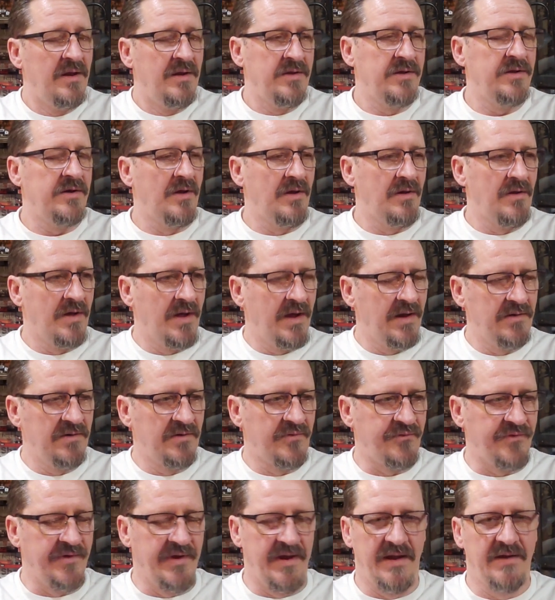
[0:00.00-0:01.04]
you know, I
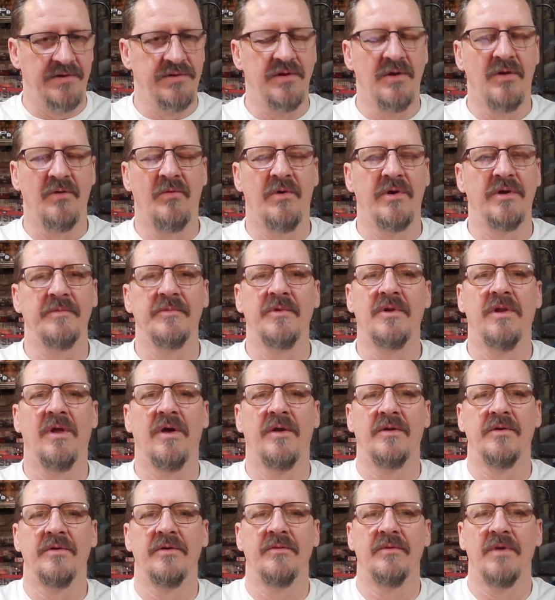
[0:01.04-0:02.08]
understand you don't want them
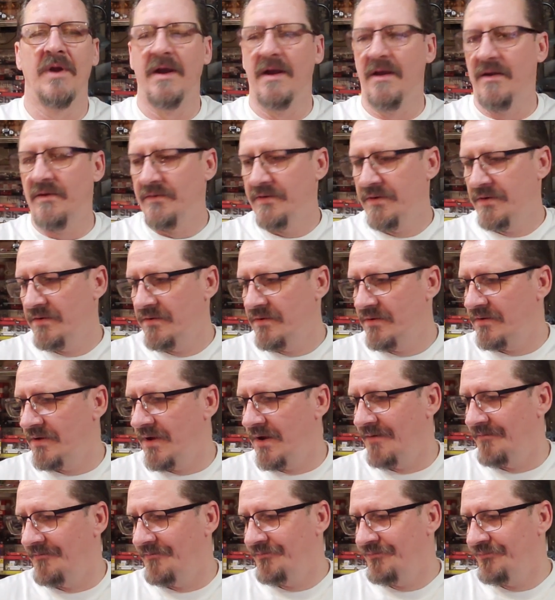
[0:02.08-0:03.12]
cluttered around.
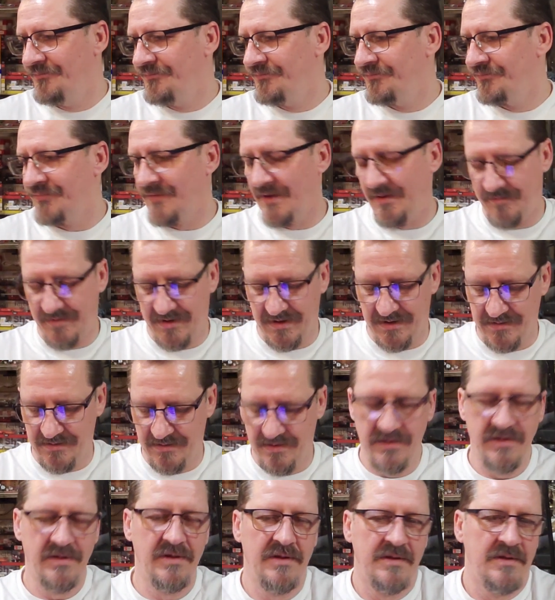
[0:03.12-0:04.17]
I'm, I mean,
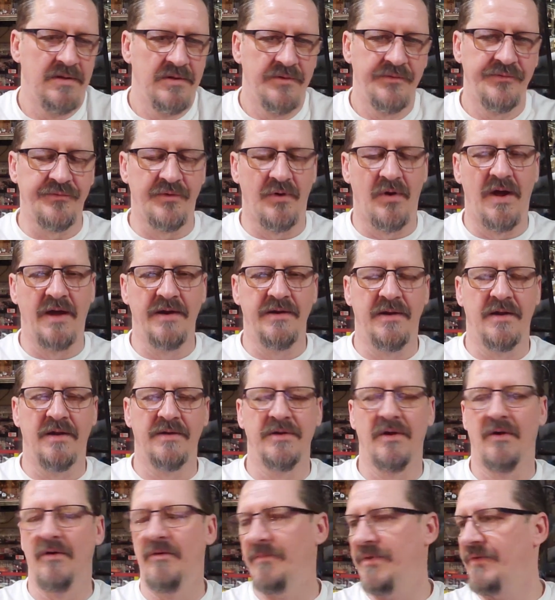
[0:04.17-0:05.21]
so I, I
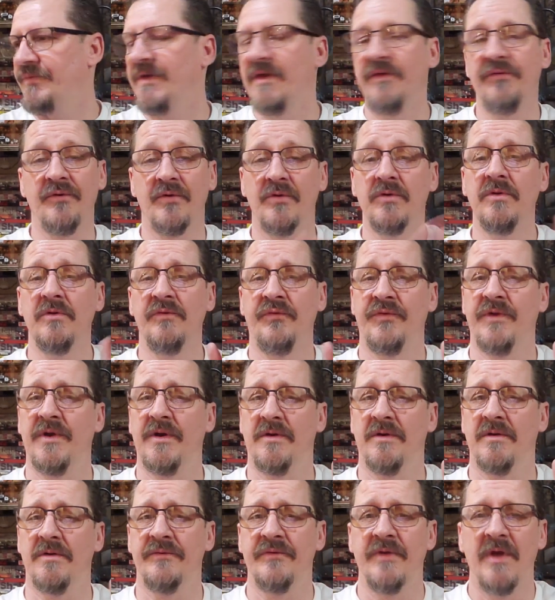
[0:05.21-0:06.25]
don't. But these are new
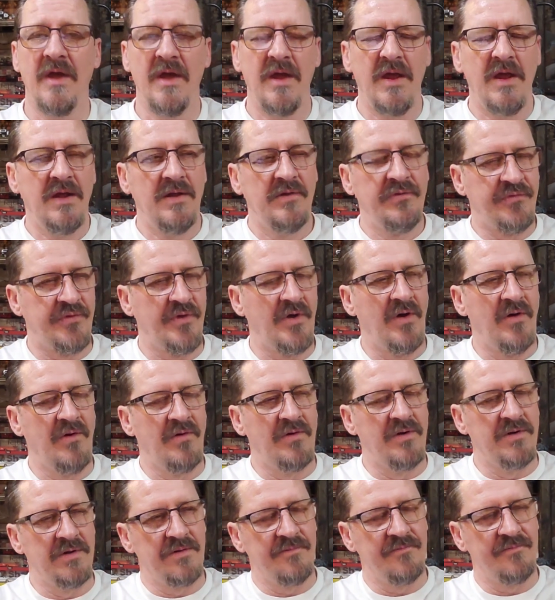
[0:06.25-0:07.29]
stickers,
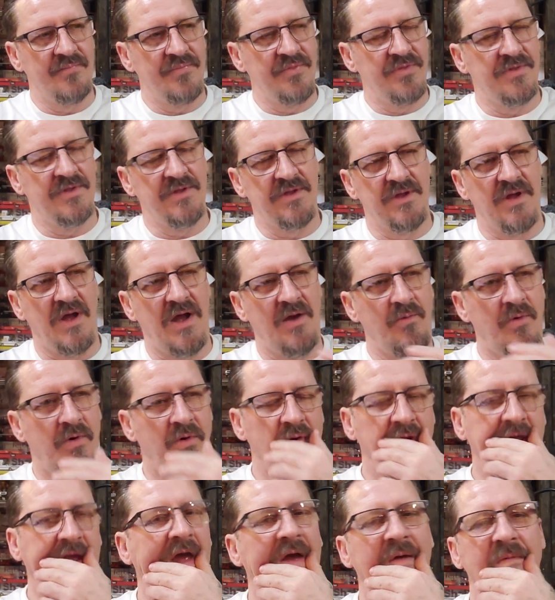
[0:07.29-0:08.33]
so I
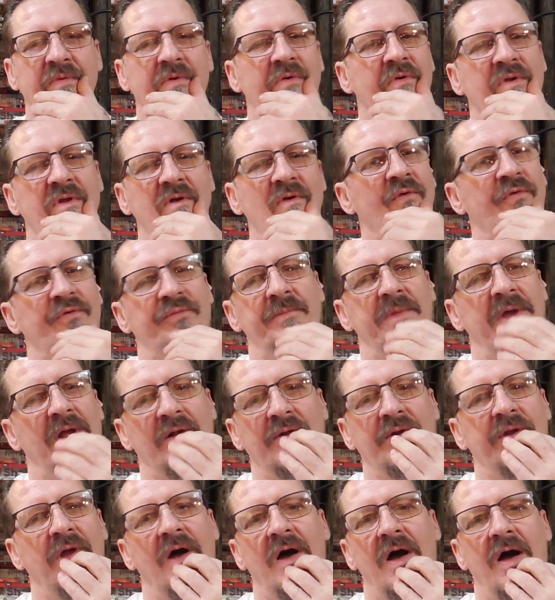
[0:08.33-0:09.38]
won't have your deals
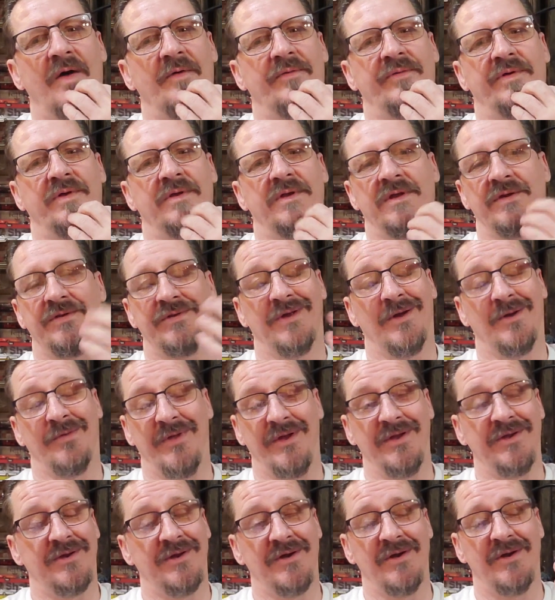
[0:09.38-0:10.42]
mailed off until
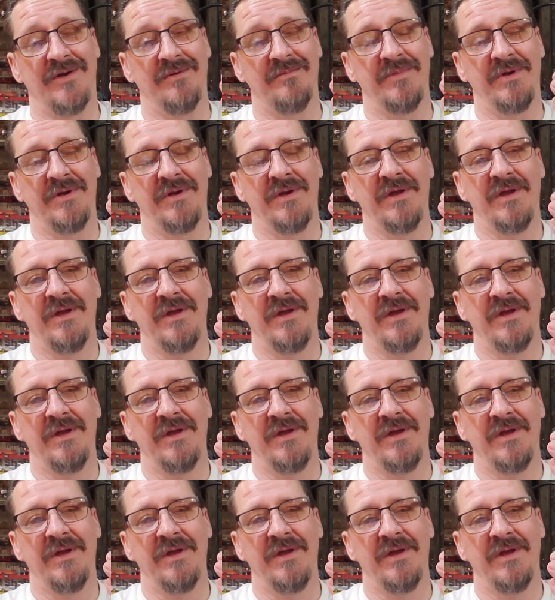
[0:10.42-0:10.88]
they come.